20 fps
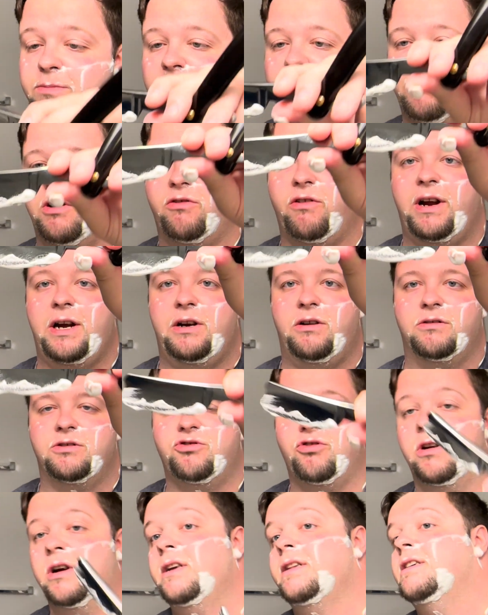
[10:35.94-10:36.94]
me regret not
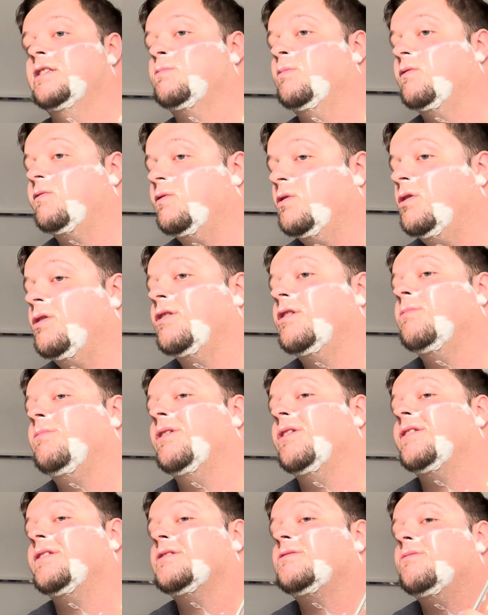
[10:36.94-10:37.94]
trying this before, to be
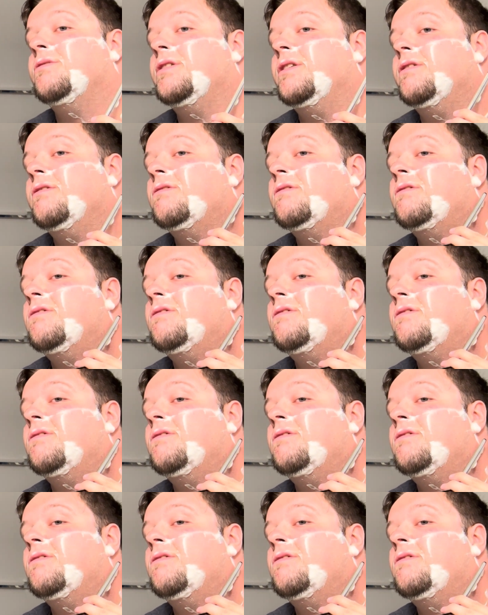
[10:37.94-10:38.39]
honest with you.